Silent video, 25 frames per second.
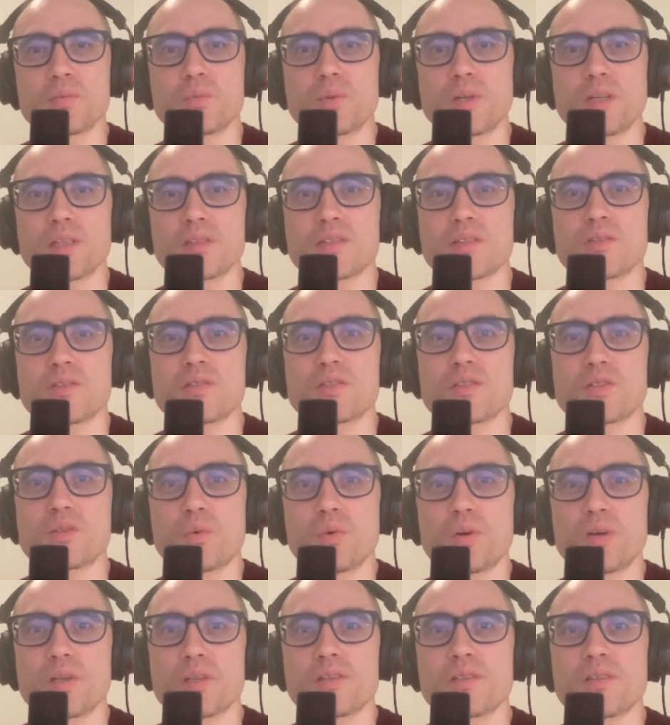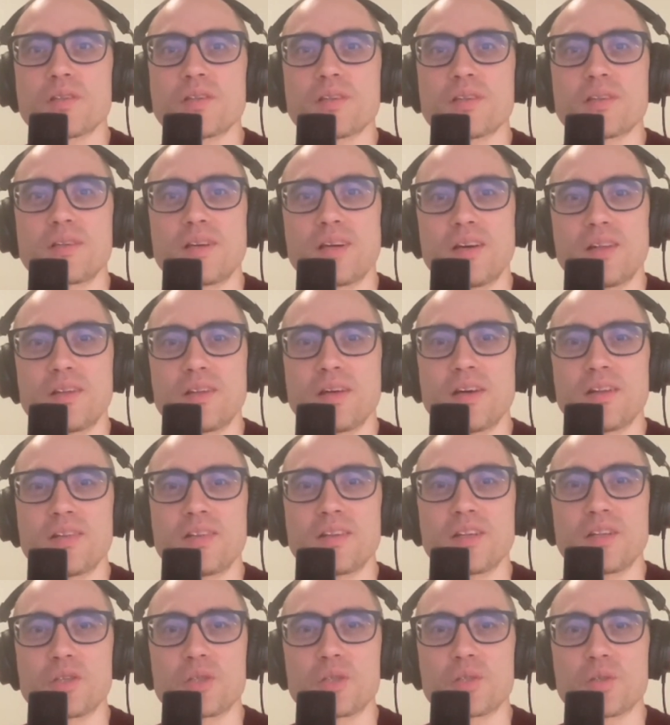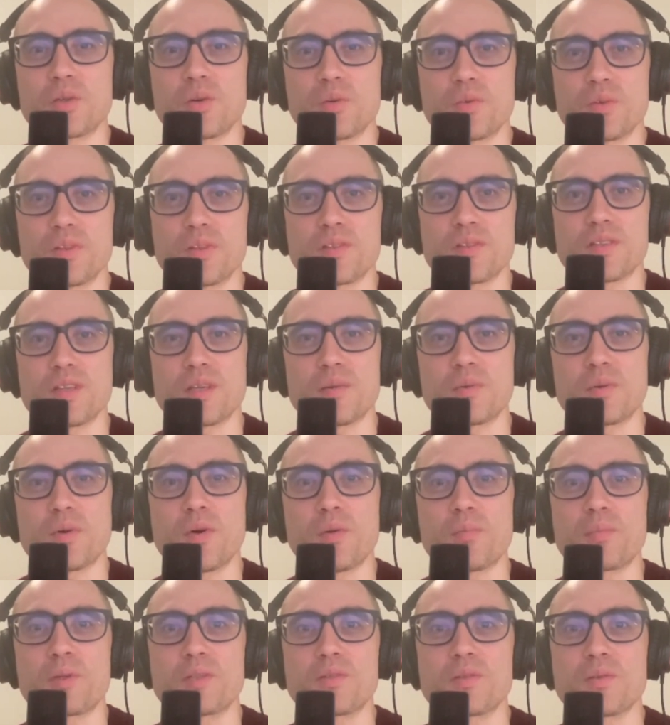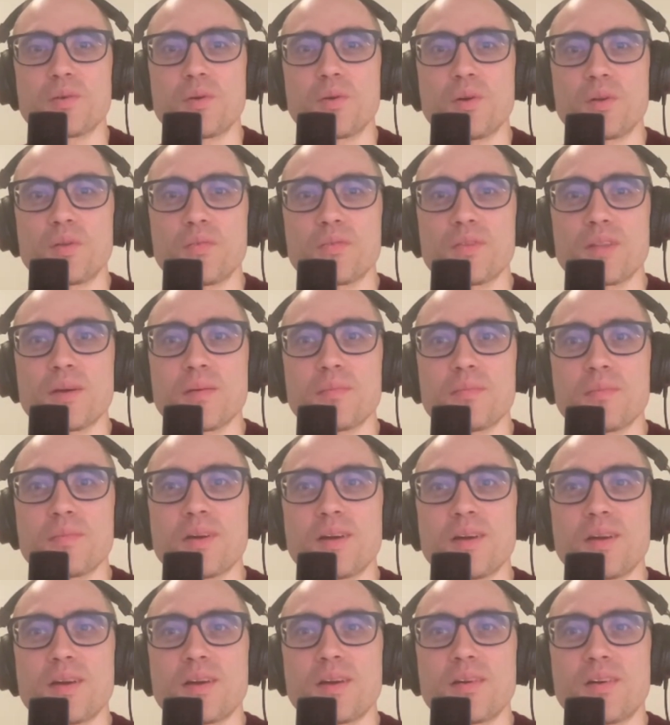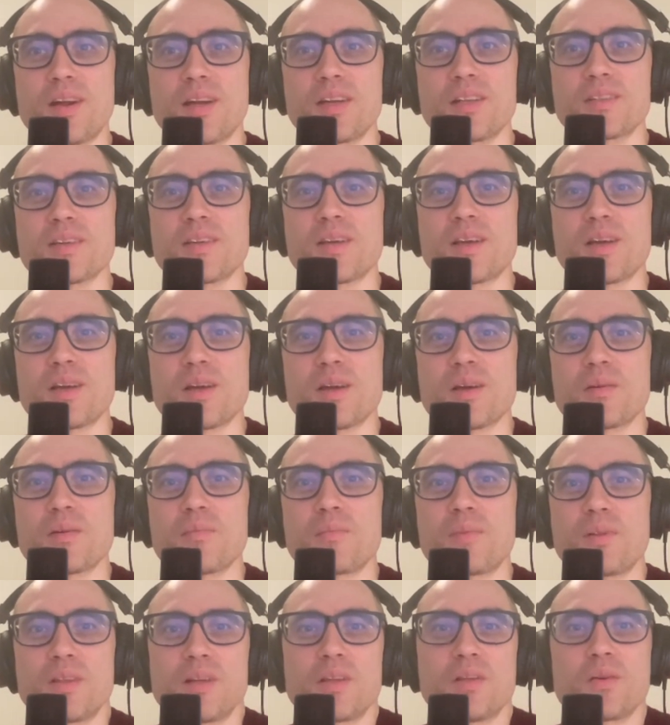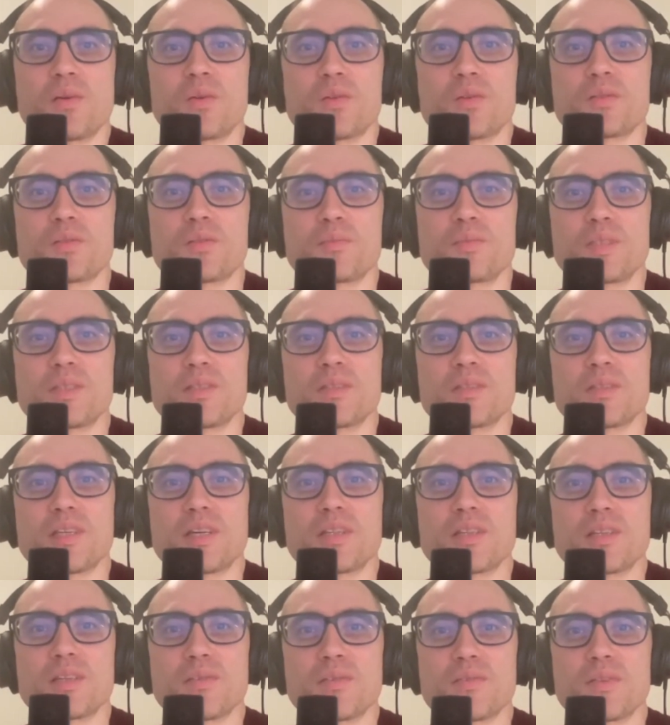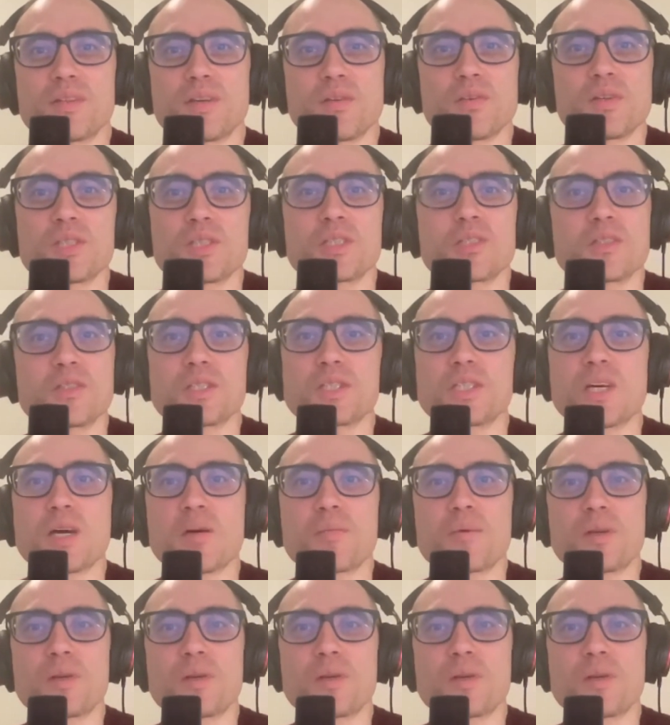once and store it and then show the same copy to all of them, right? But that also means that if the original summary